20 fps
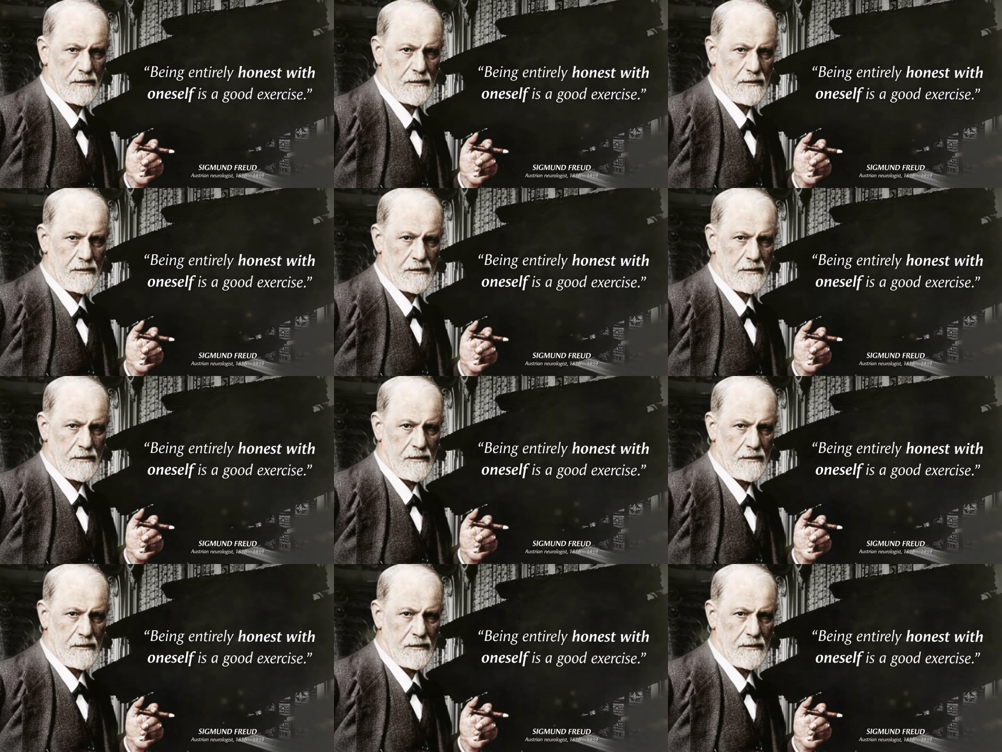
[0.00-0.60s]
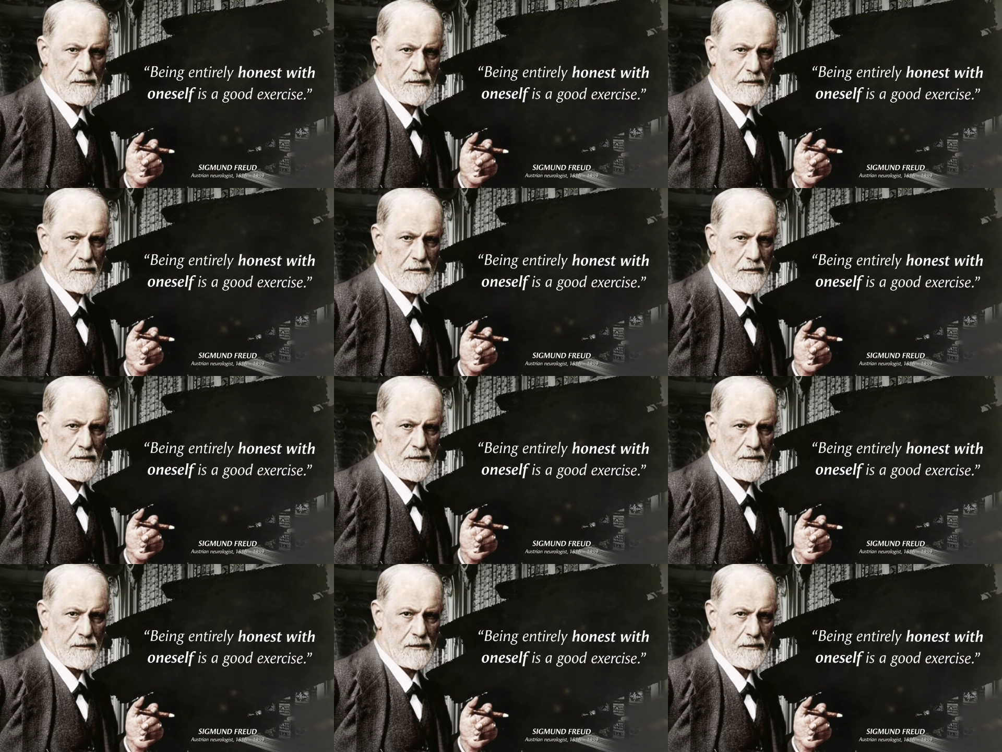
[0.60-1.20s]

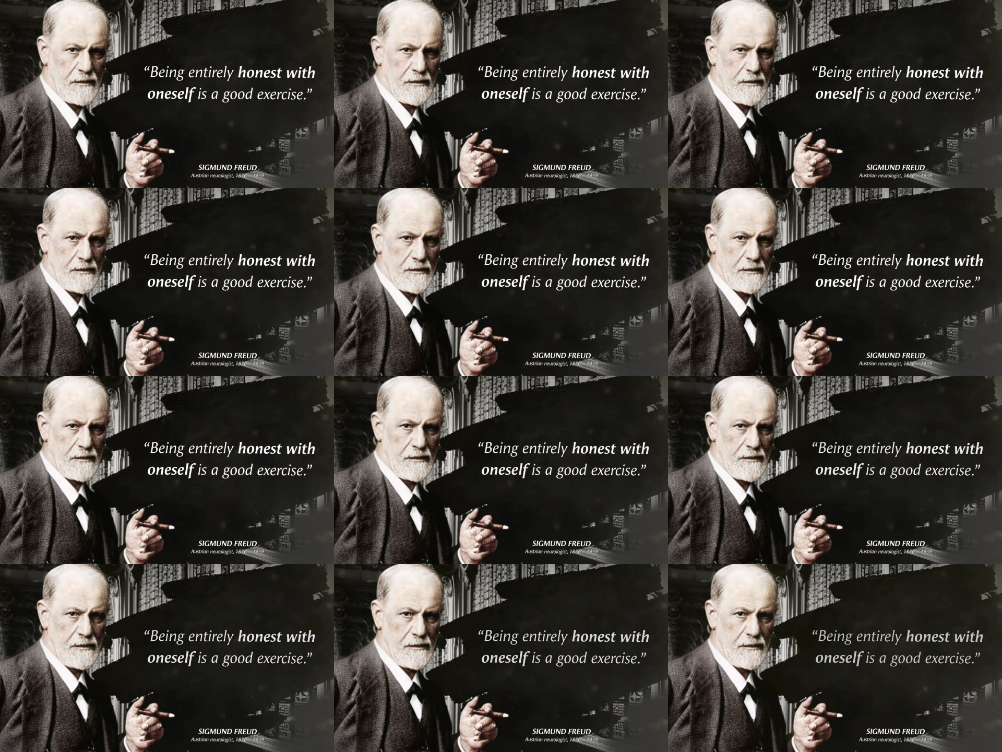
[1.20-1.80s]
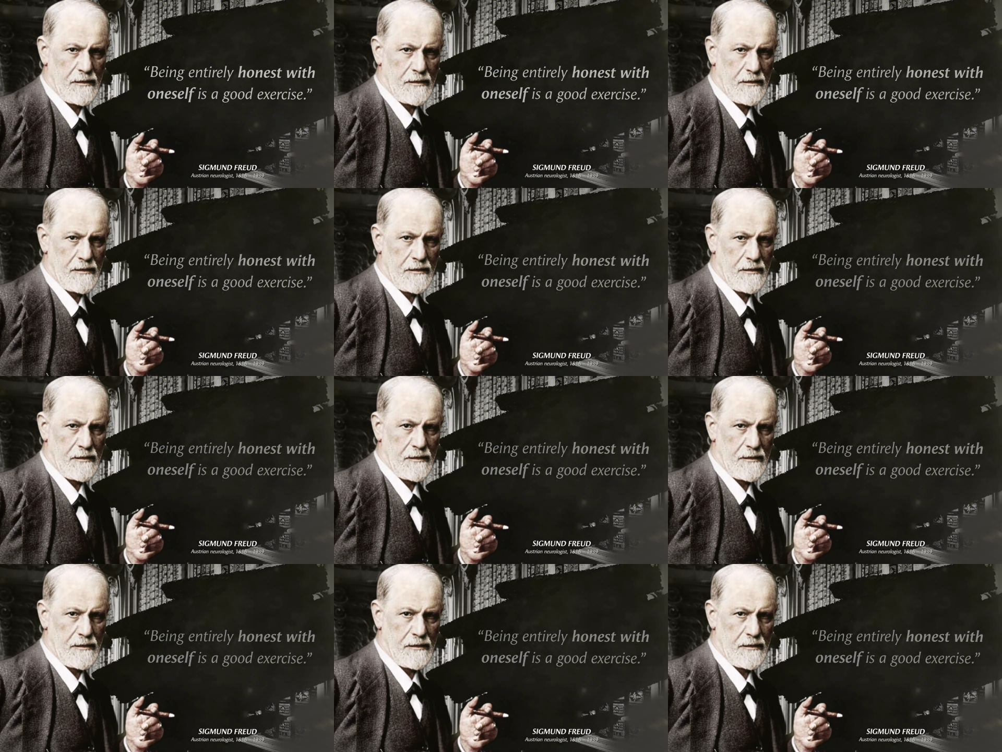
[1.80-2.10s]
Nothing is said.